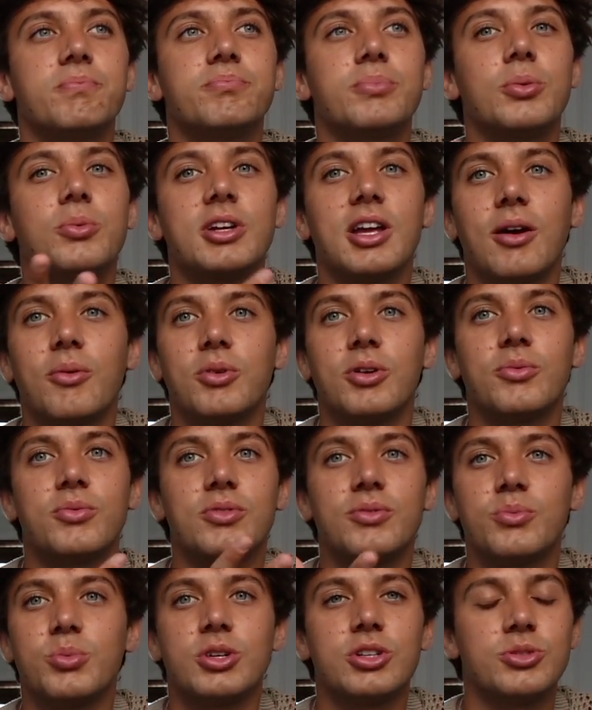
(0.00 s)
But yeah,
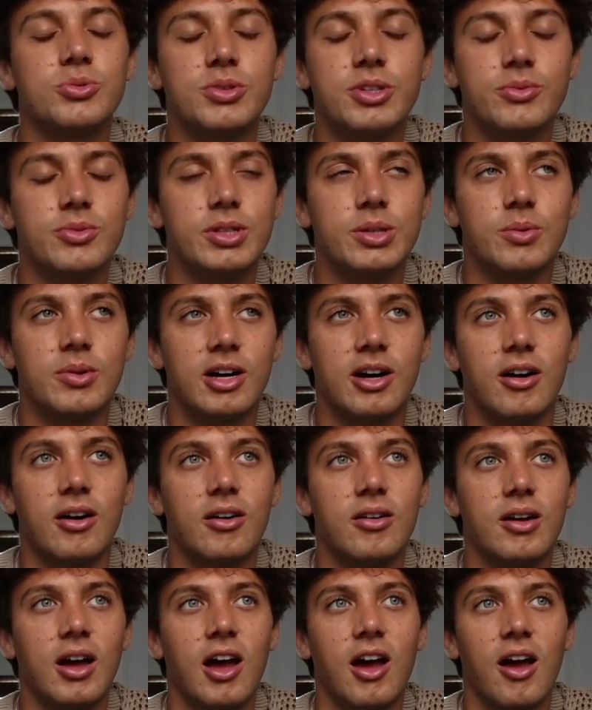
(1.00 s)
we're doing really
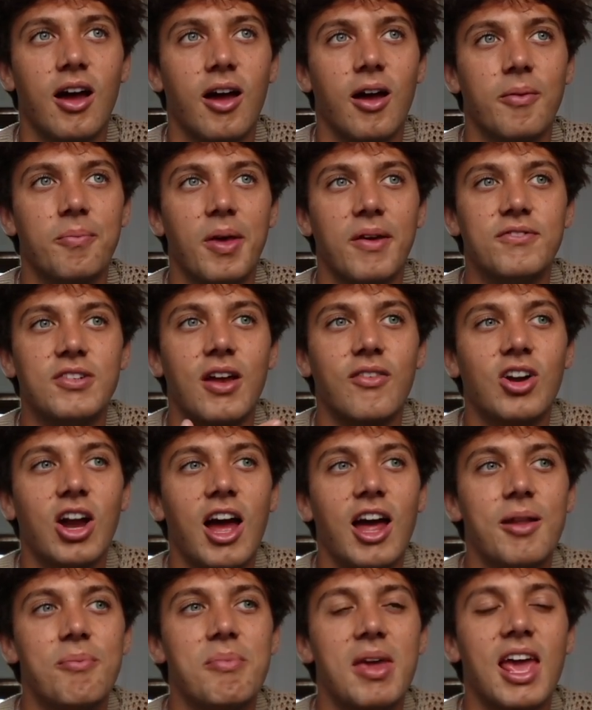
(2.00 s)
well. I've never
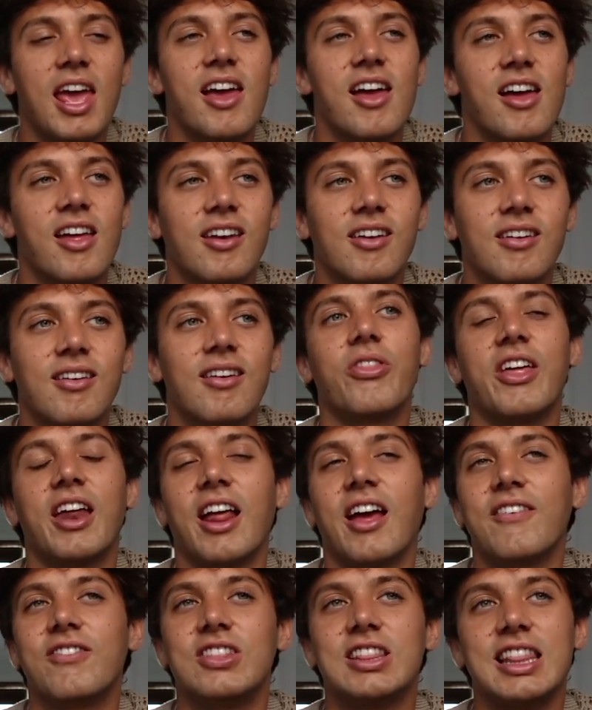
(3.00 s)
had a man that
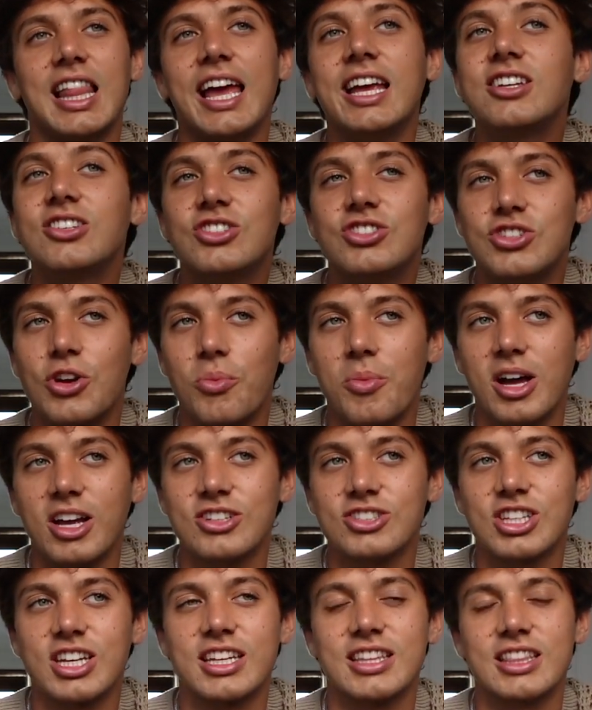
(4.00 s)
I've liked so
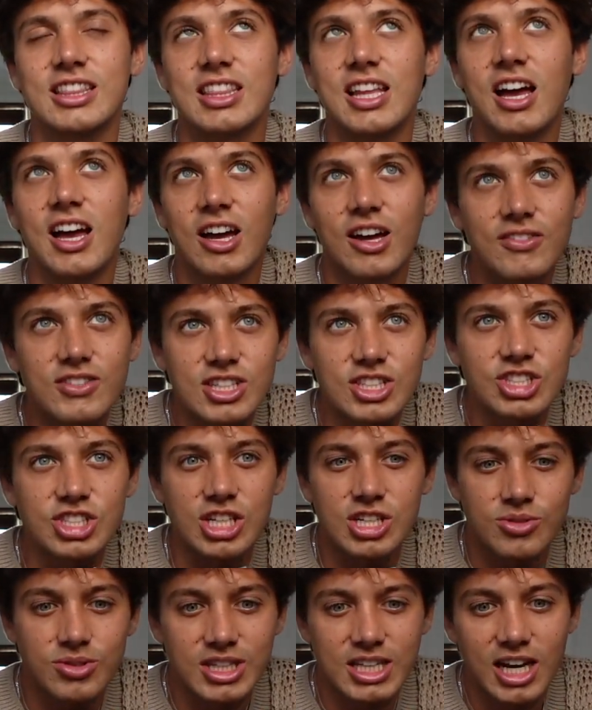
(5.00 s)
much, like loved and
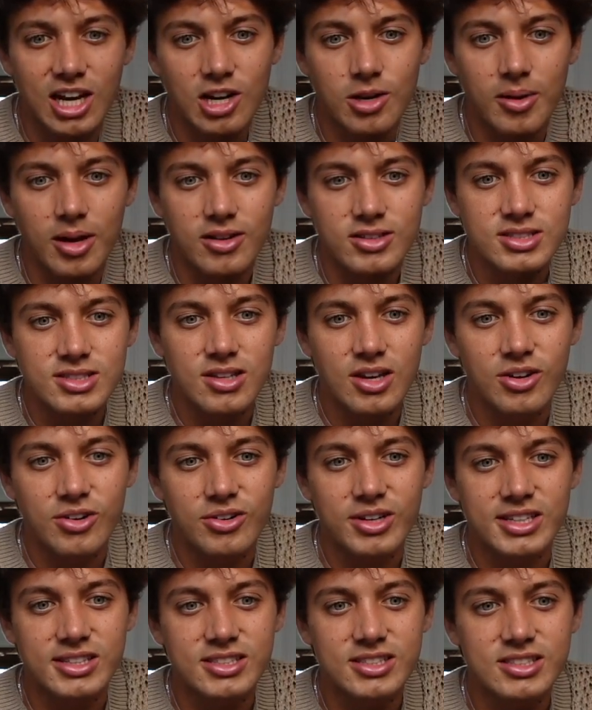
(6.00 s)
genuinely cared about. So
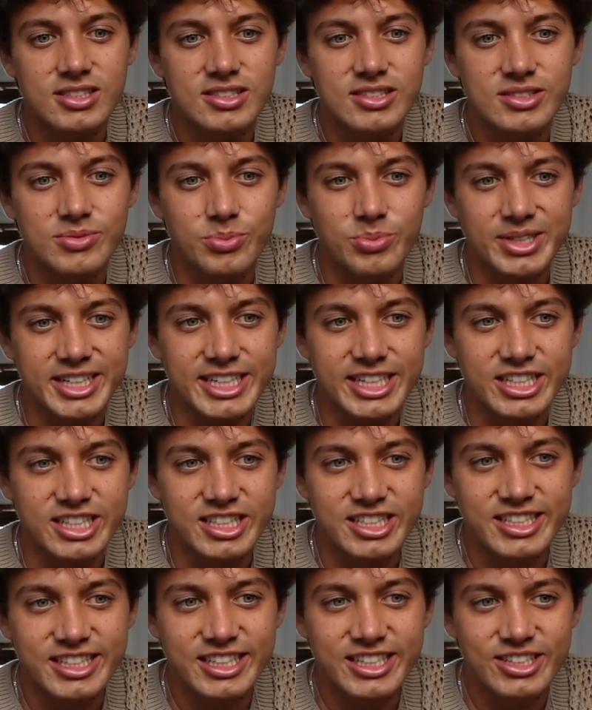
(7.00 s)
it's
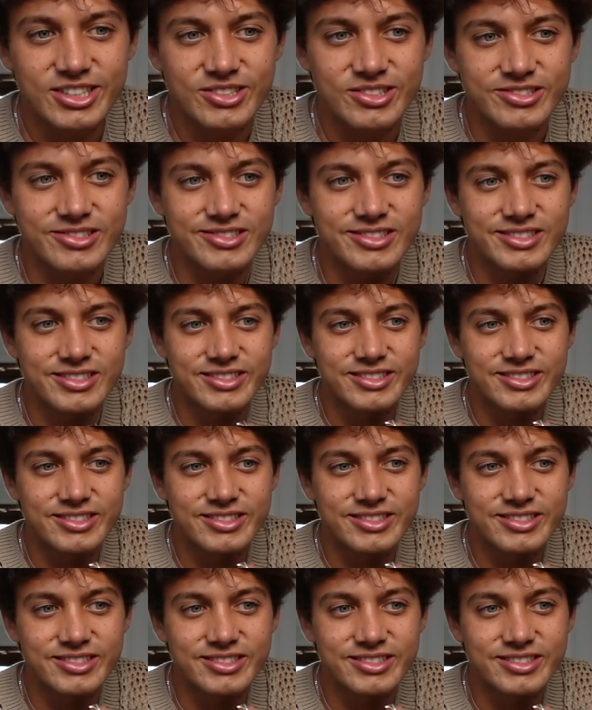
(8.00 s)
weird, ew.